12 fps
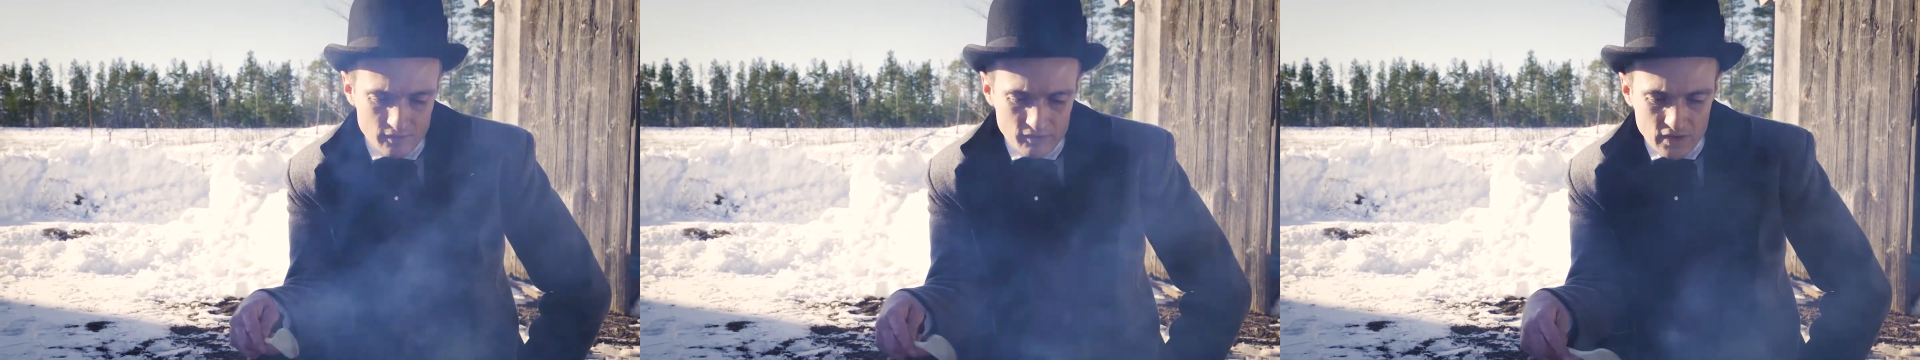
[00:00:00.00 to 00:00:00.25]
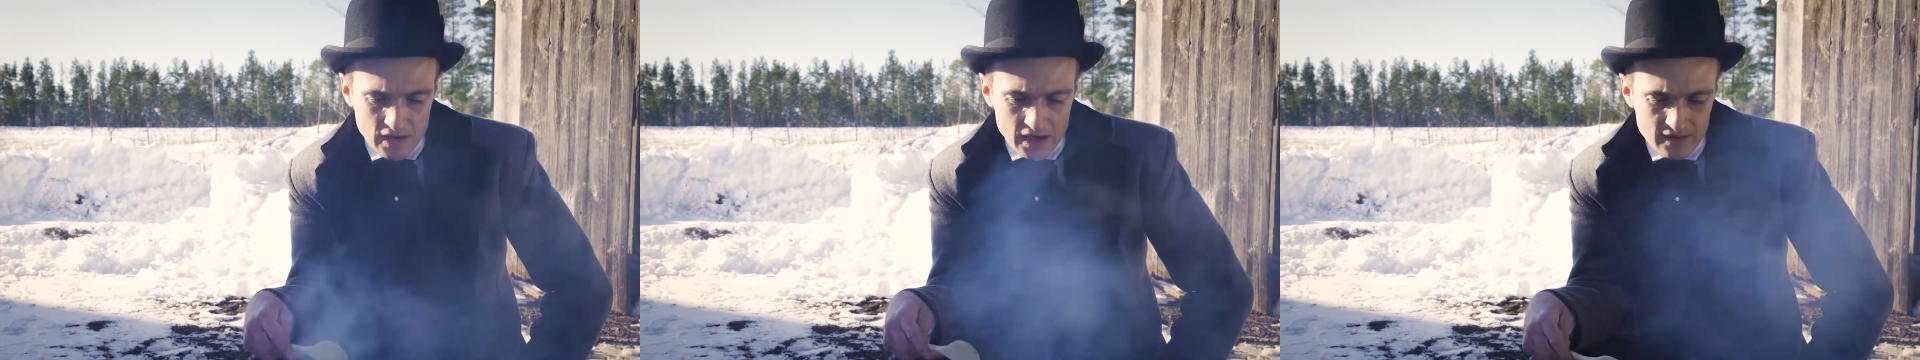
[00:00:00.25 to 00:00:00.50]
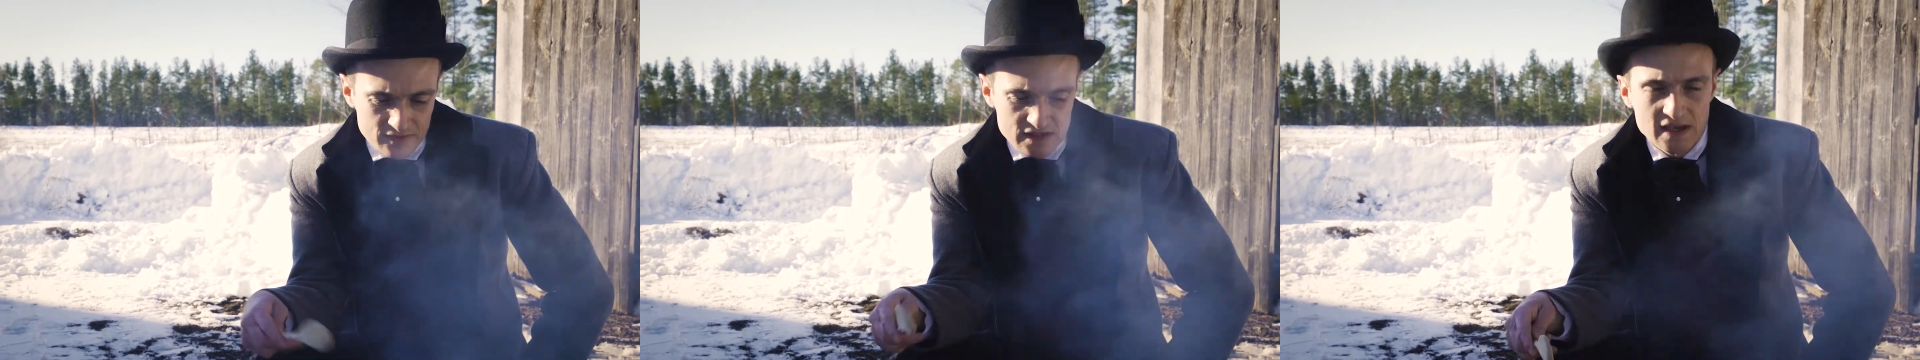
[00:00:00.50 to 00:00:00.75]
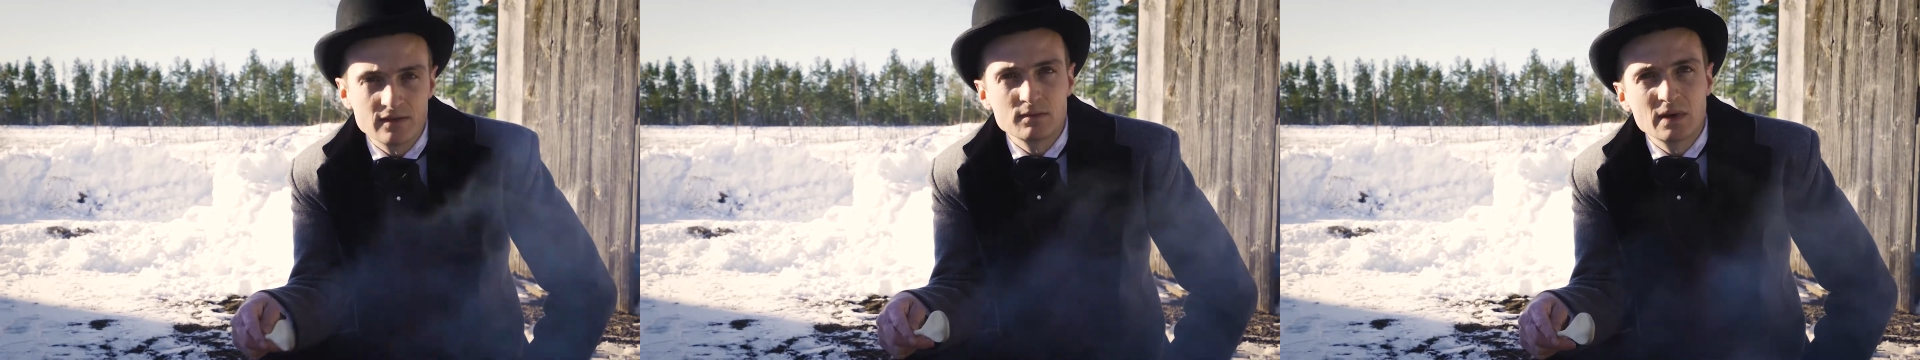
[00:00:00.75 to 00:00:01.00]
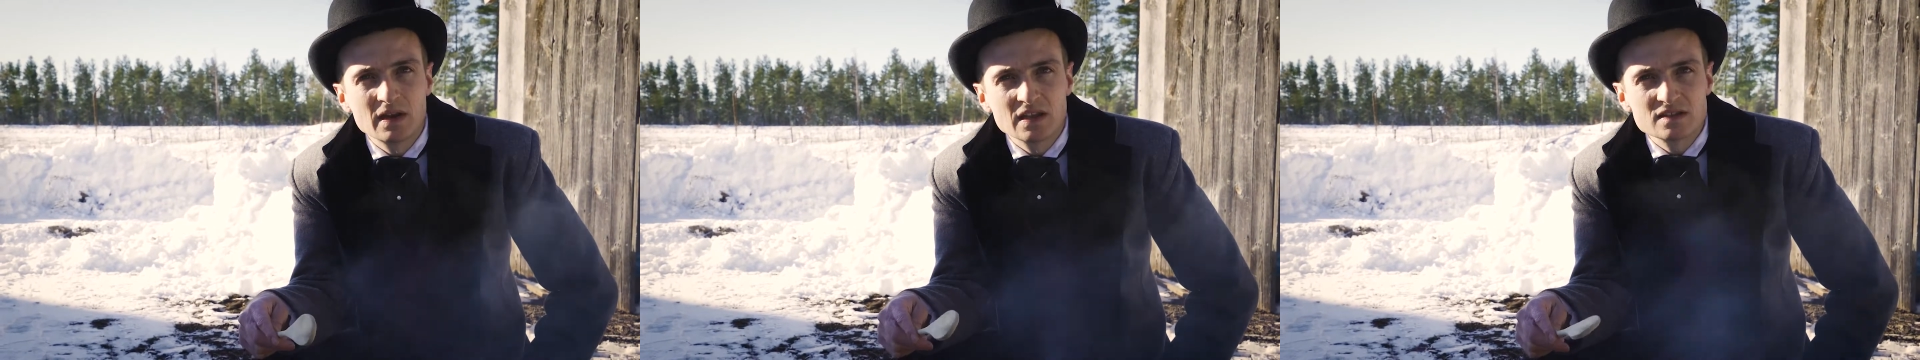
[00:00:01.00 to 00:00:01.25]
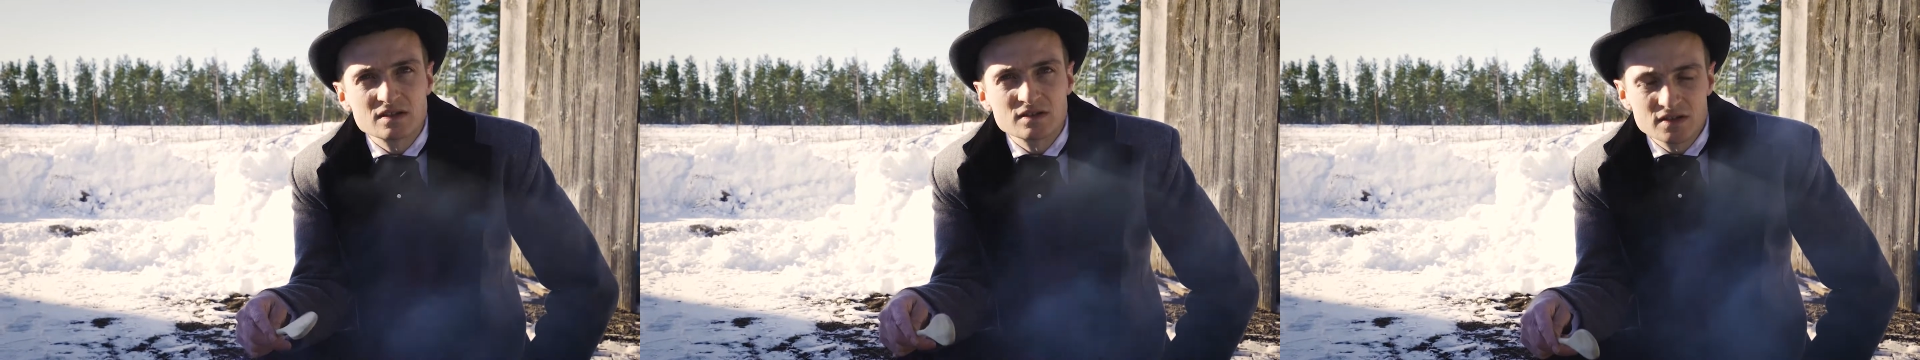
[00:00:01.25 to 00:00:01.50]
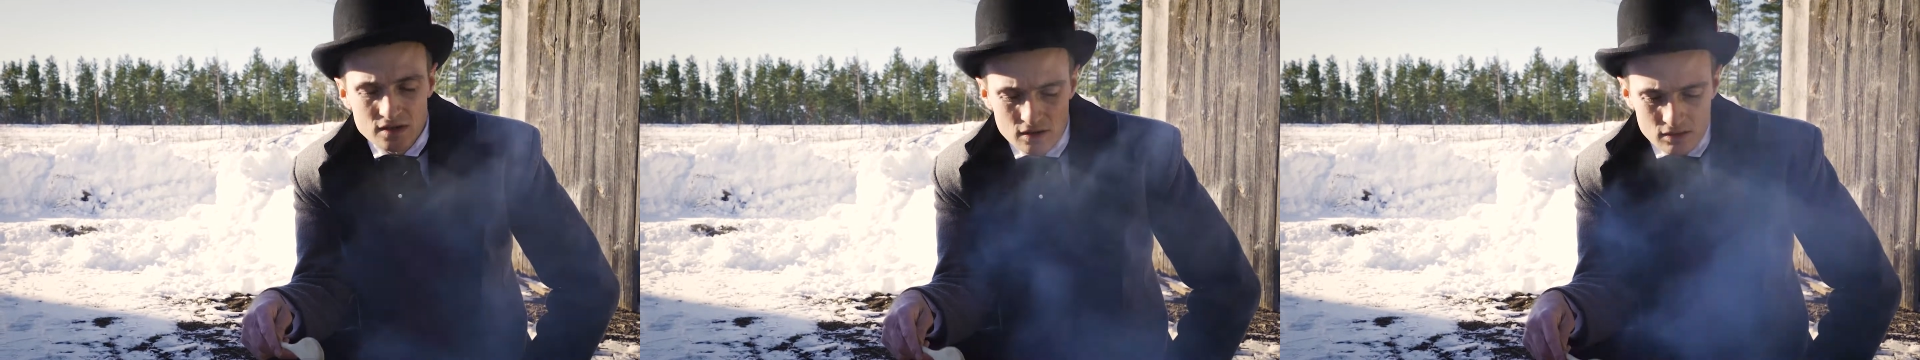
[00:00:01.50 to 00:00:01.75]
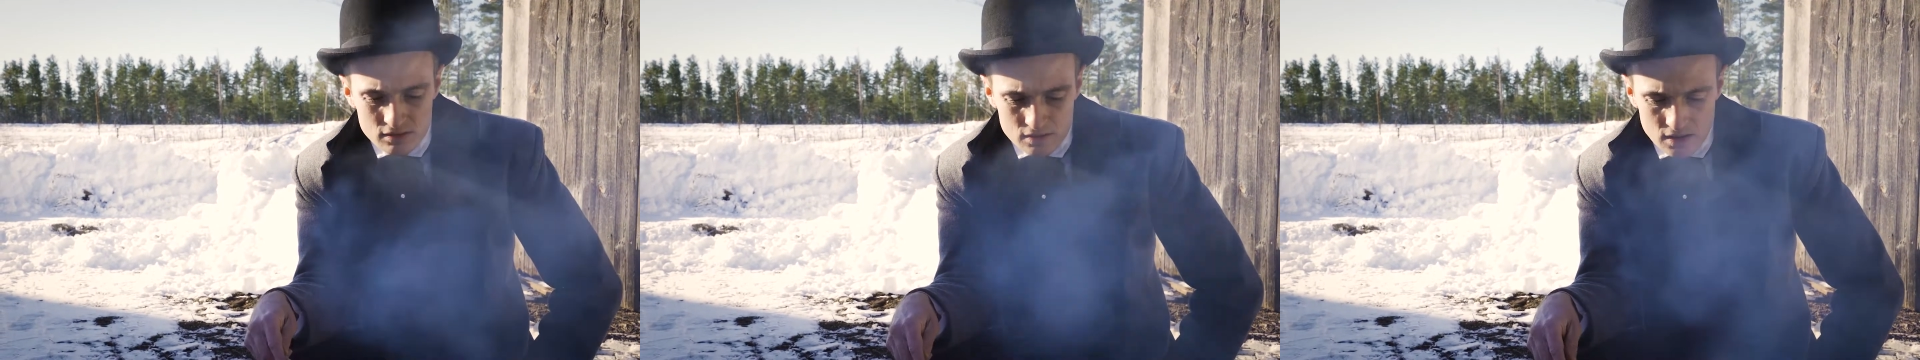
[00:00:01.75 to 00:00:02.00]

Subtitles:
5-7 minutes or so.